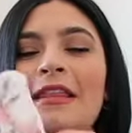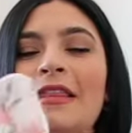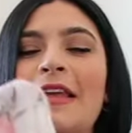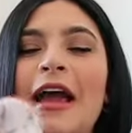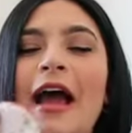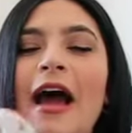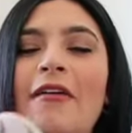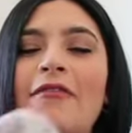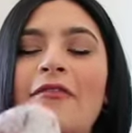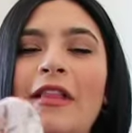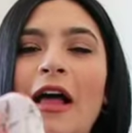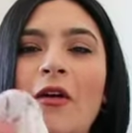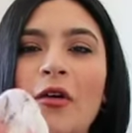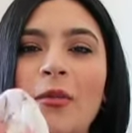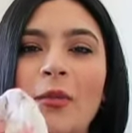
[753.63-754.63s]
They have
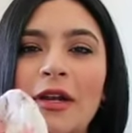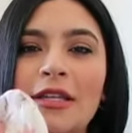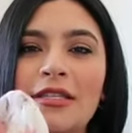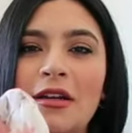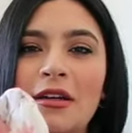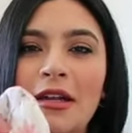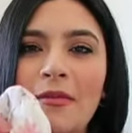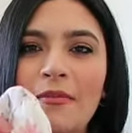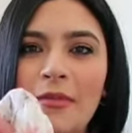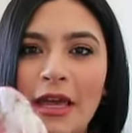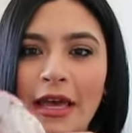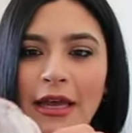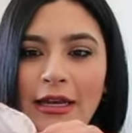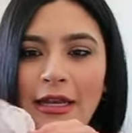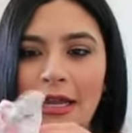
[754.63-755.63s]
flower prints on them
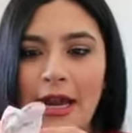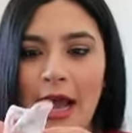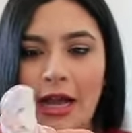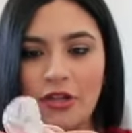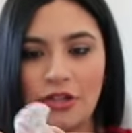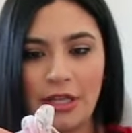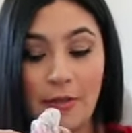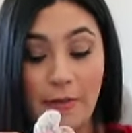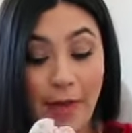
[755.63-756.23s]
and it actually